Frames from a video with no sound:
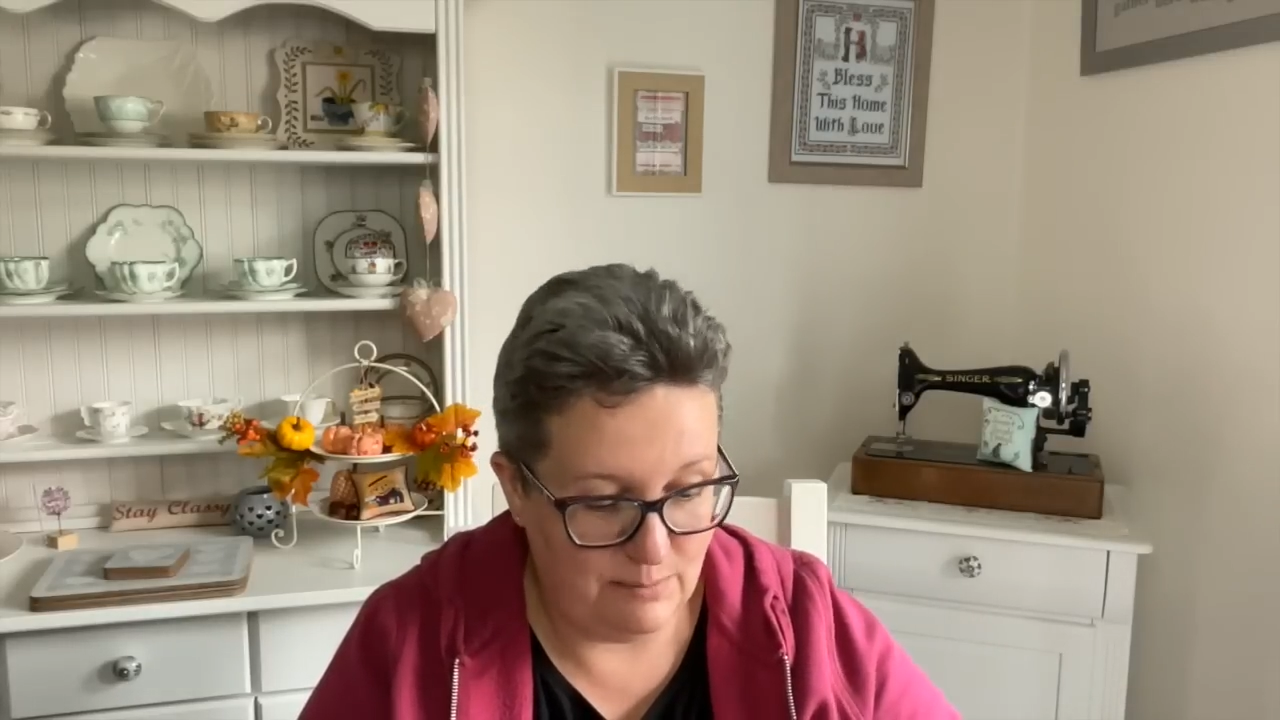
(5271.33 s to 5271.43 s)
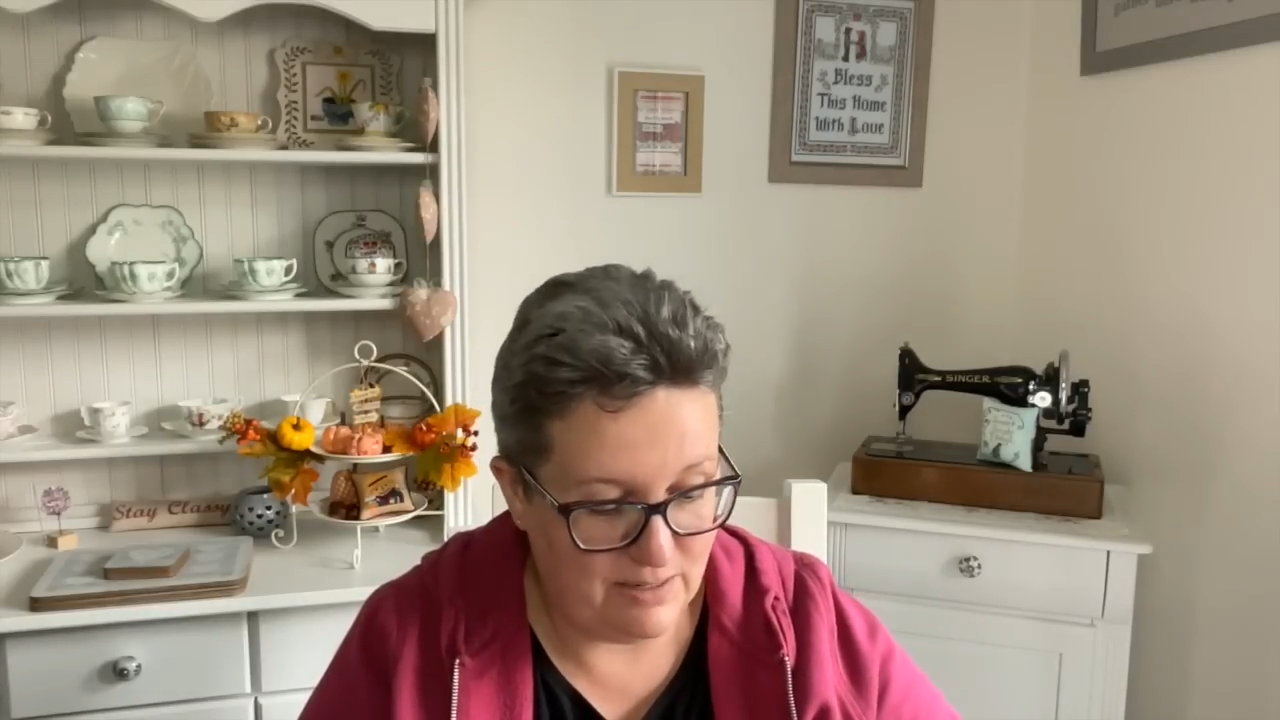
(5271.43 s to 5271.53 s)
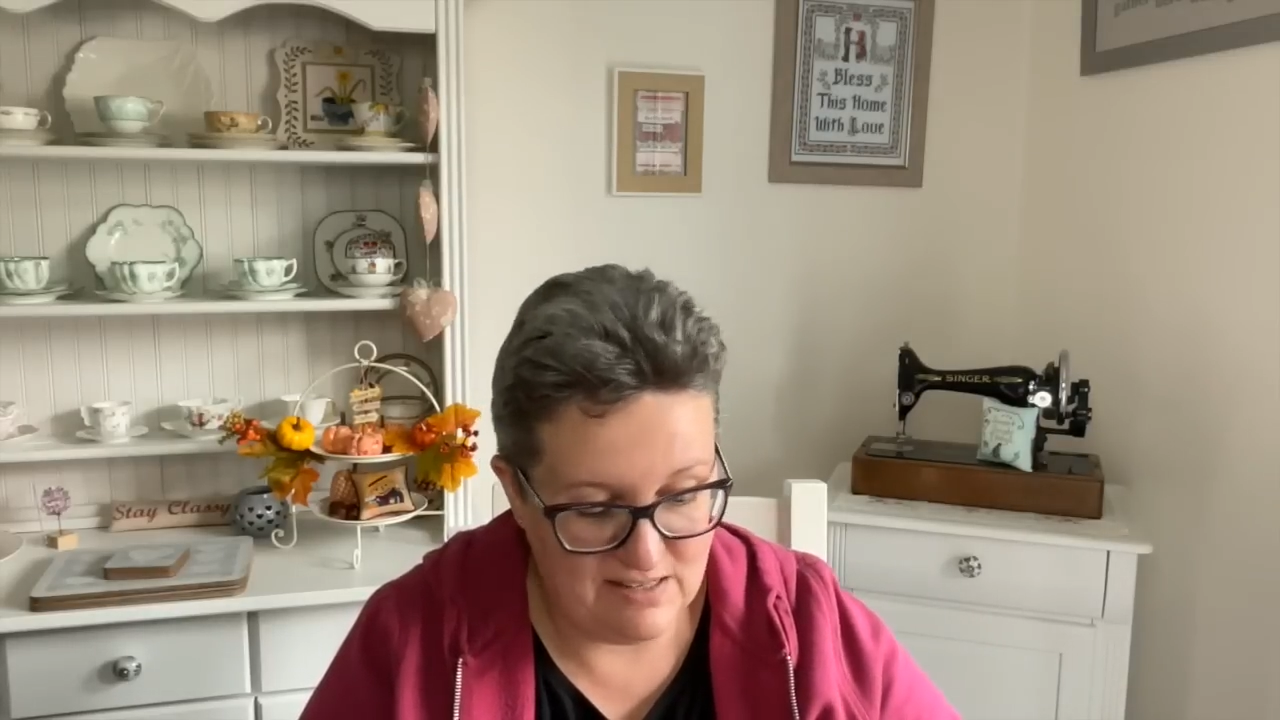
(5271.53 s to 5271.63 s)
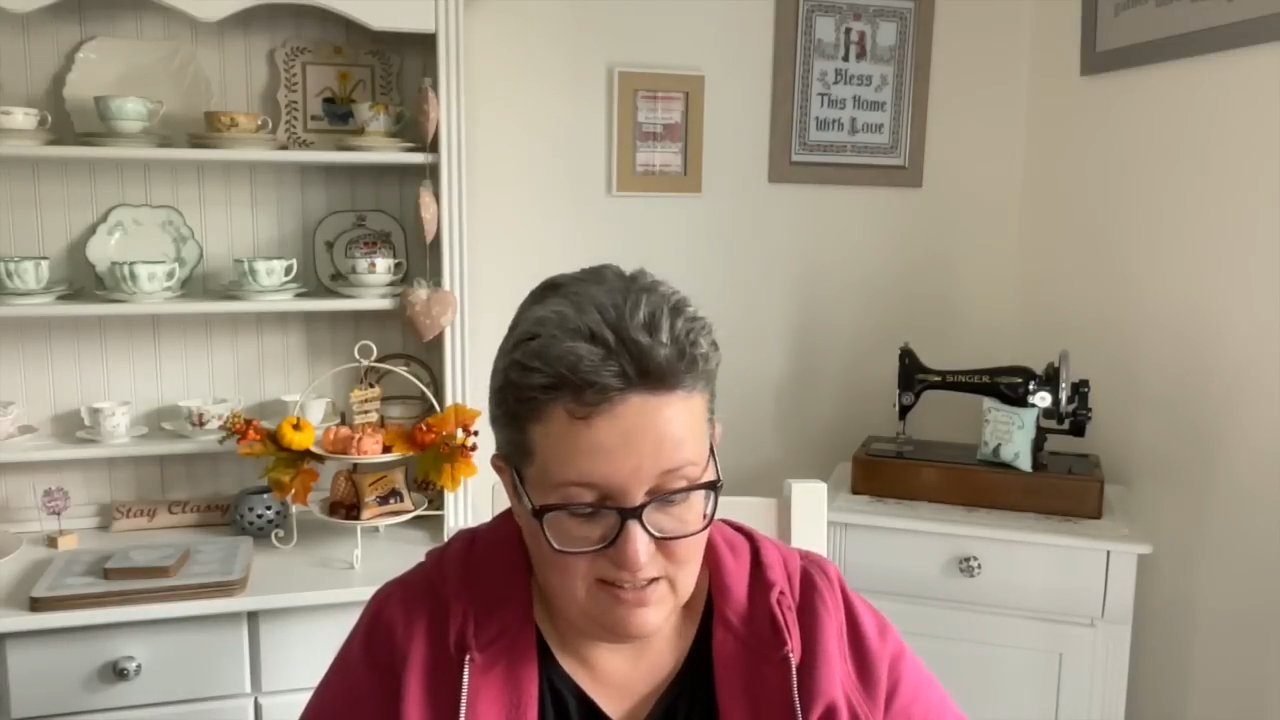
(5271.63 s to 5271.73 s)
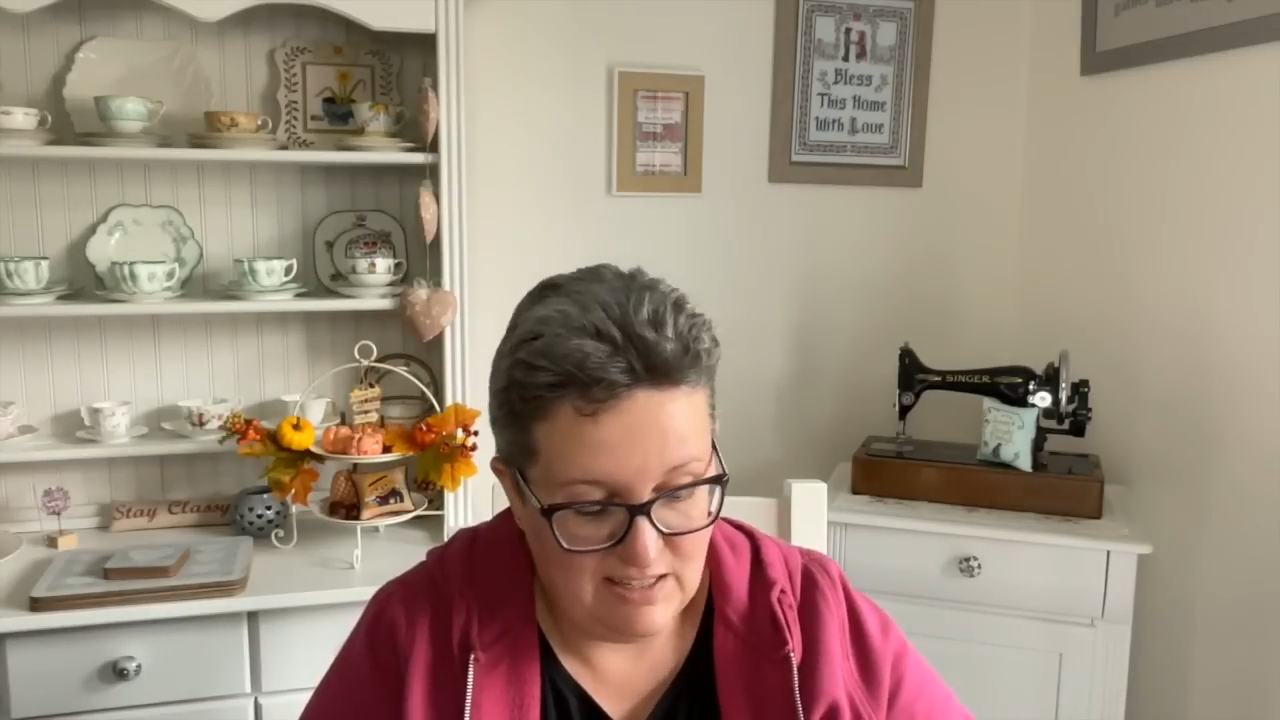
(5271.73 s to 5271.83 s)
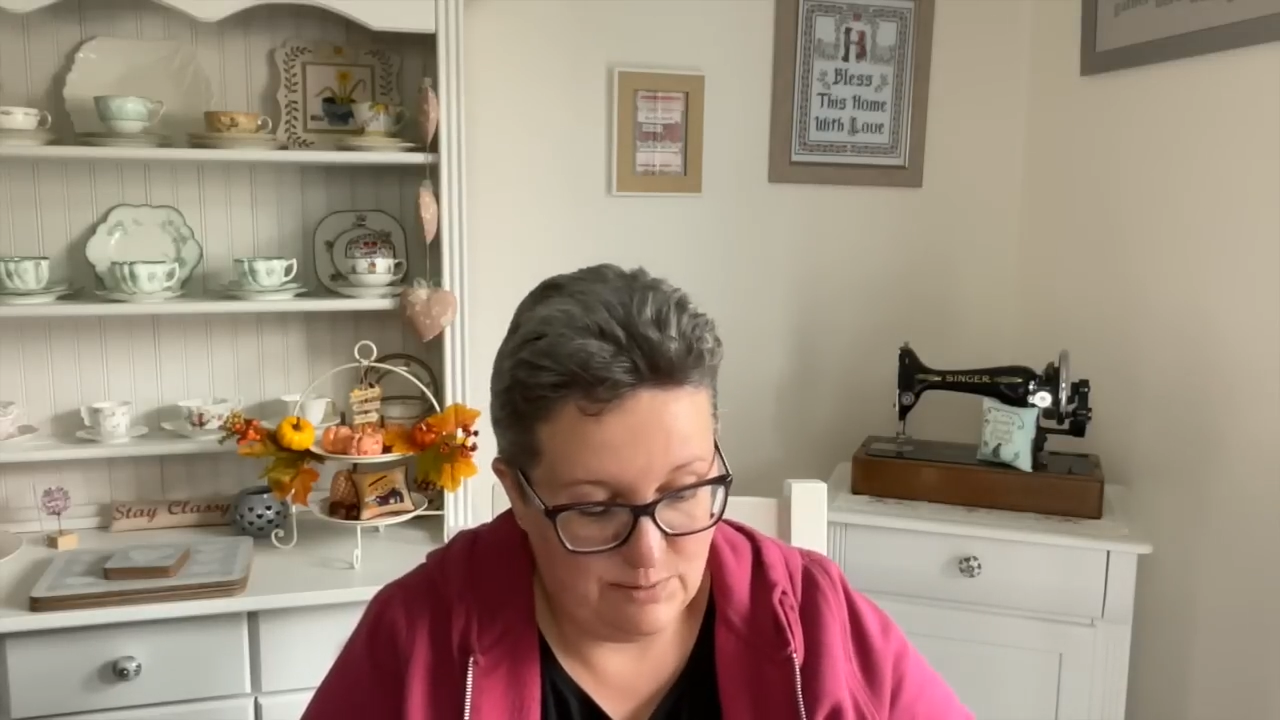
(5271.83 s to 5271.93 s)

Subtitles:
by Sunday, I